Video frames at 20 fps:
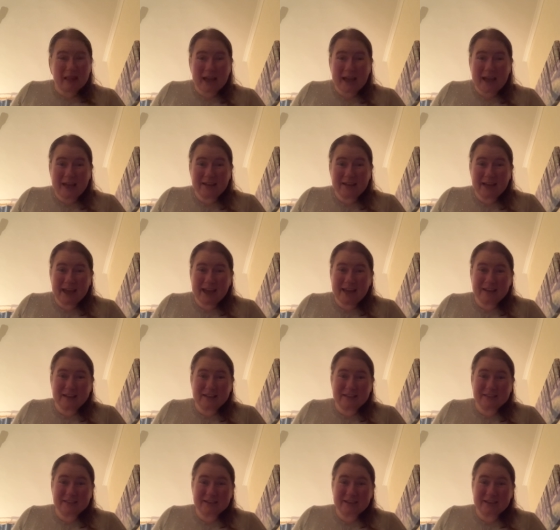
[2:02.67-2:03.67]
an, any
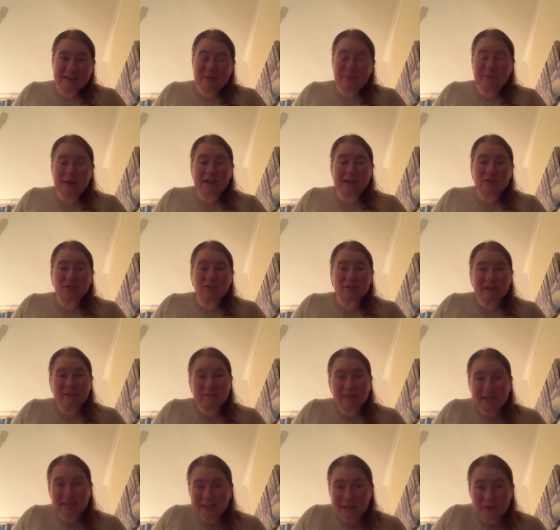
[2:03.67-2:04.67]
tea, I might just have
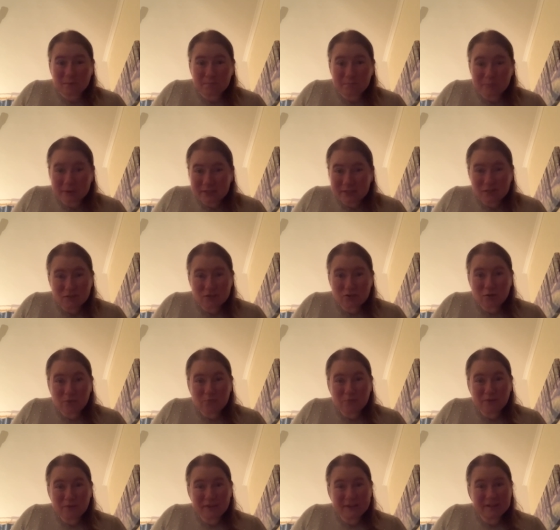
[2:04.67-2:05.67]
a little bit of
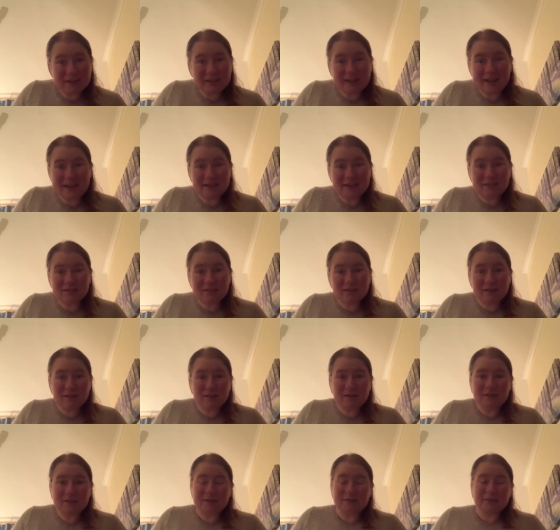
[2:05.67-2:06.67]
something later.
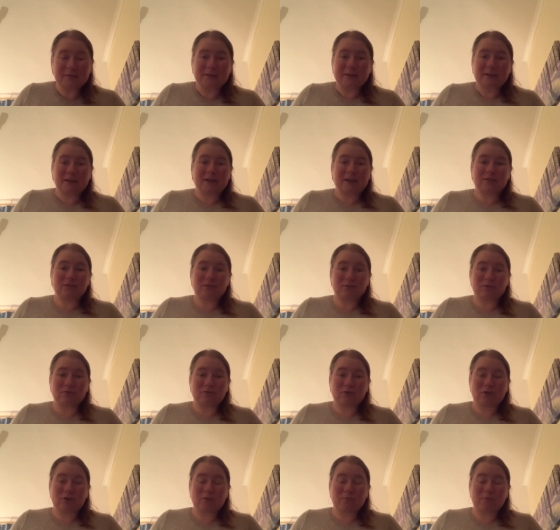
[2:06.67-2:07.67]
I don't
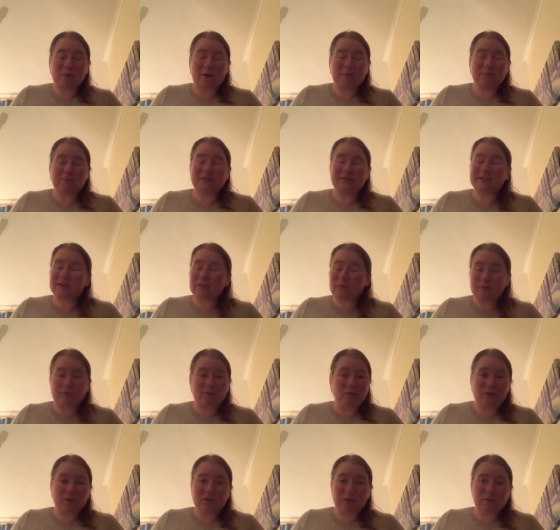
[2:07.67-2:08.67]
know, but I'm still
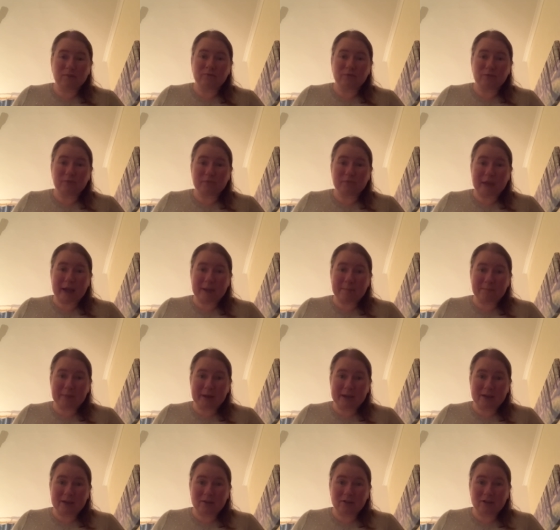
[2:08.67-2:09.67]
full from that
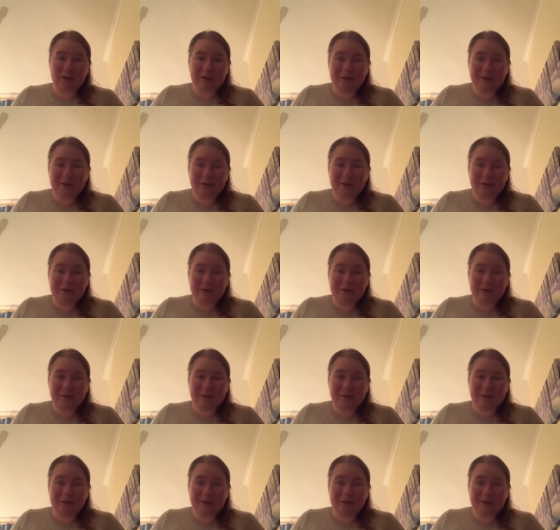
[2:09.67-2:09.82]
meal.